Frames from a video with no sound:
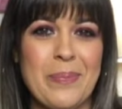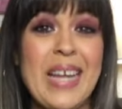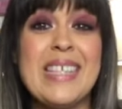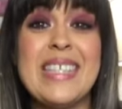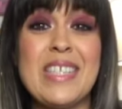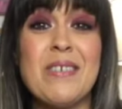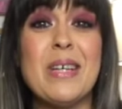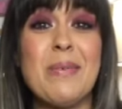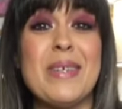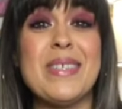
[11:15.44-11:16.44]
A
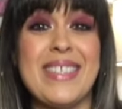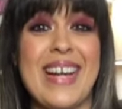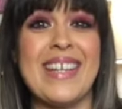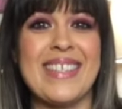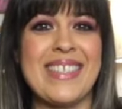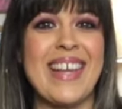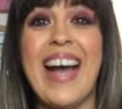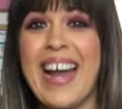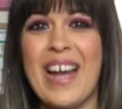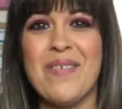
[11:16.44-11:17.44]
steering wheel desk.
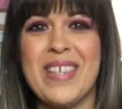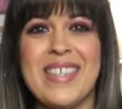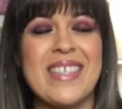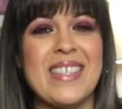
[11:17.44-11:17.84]
I have this.